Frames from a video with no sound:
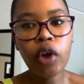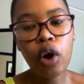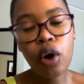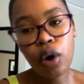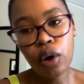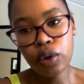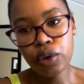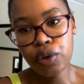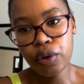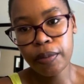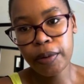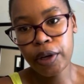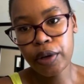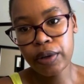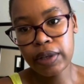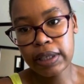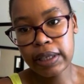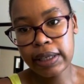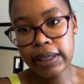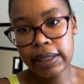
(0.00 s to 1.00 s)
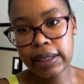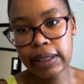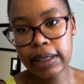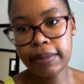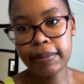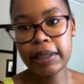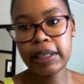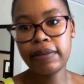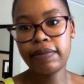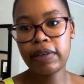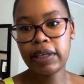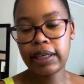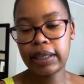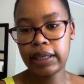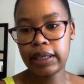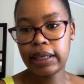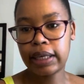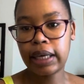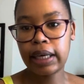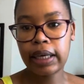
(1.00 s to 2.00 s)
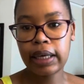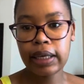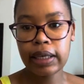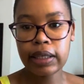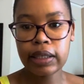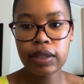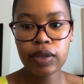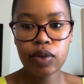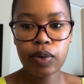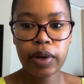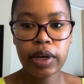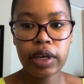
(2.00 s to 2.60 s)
Also because endlini I'm leaving kids, so I